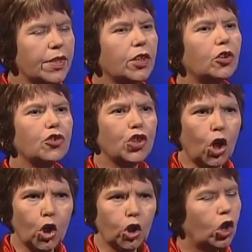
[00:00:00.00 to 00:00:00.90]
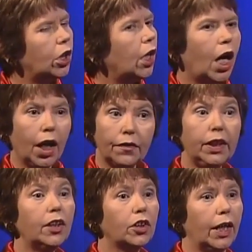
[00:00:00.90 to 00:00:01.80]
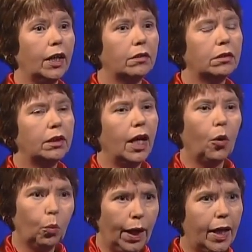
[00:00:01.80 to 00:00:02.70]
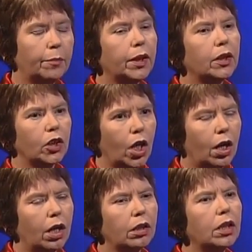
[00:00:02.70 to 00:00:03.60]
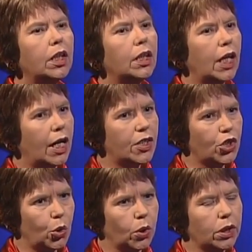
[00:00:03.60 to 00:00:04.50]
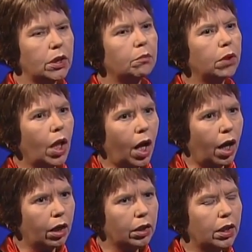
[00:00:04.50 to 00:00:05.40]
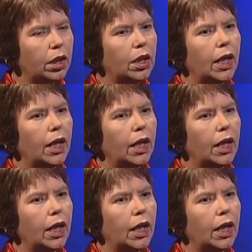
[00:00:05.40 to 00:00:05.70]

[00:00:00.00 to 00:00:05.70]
personal journal on the internet. A web blog got shortened to blog.